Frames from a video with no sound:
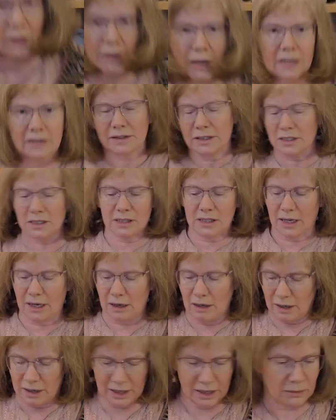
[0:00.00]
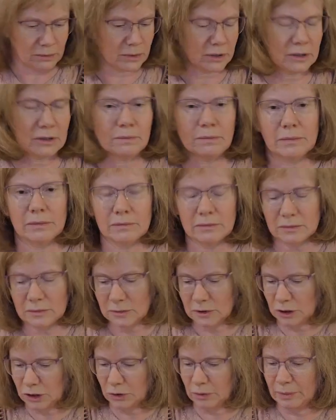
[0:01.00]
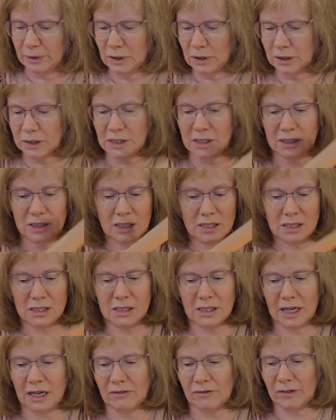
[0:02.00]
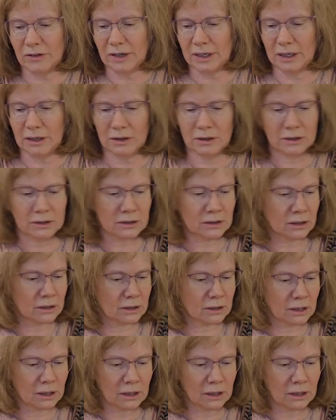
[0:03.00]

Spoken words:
Right, this is how I would do a box. It doesn't take very long.